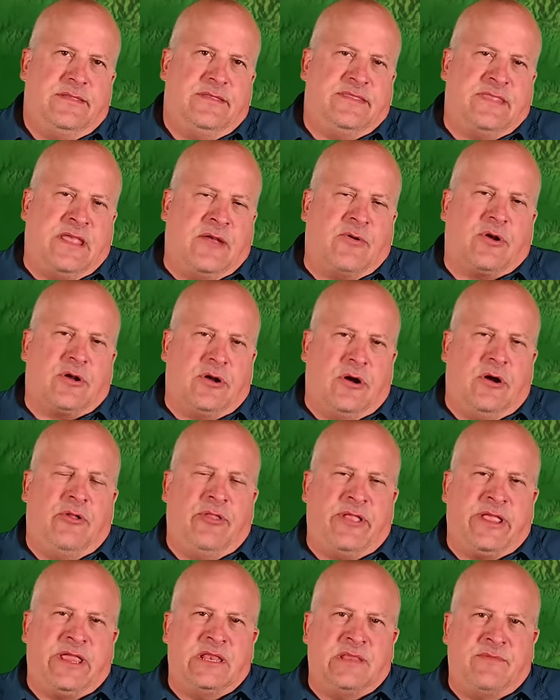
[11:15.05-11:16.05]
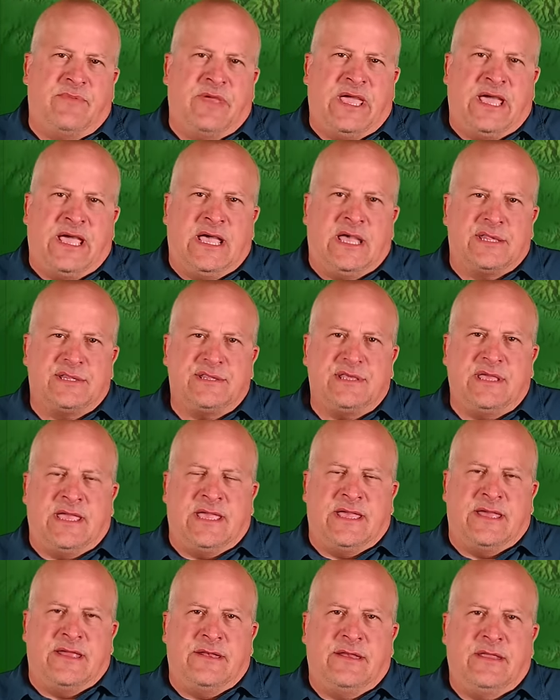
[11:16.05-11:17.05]
they were calling in the bass.
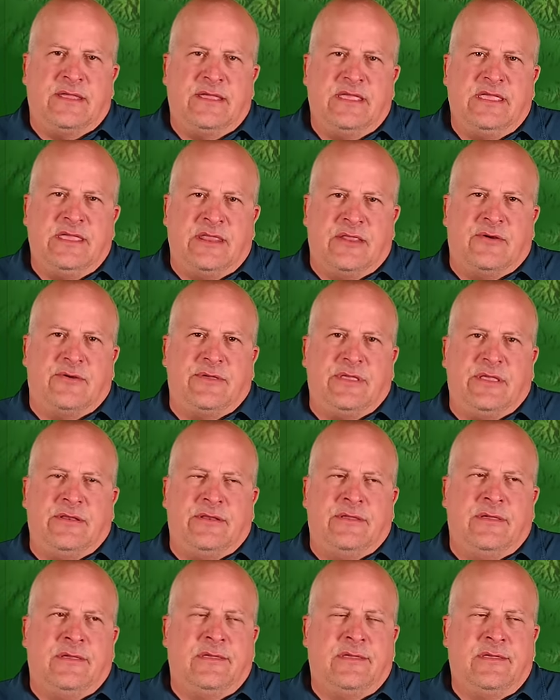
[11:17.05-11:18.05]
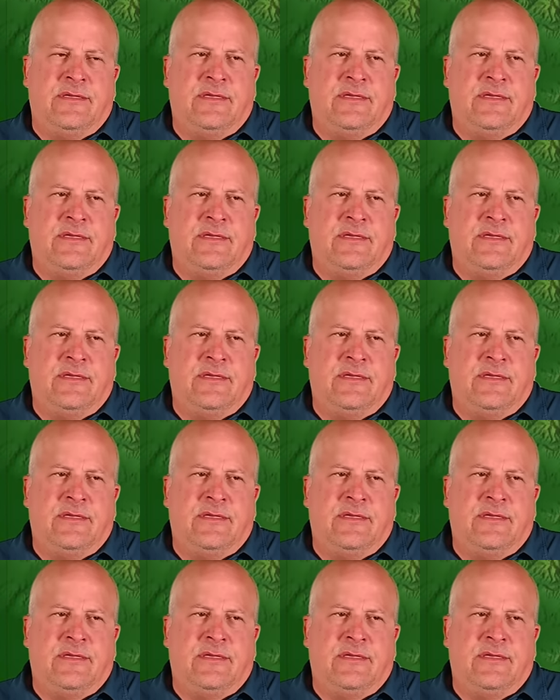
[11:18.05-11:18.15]
And, you know, you'd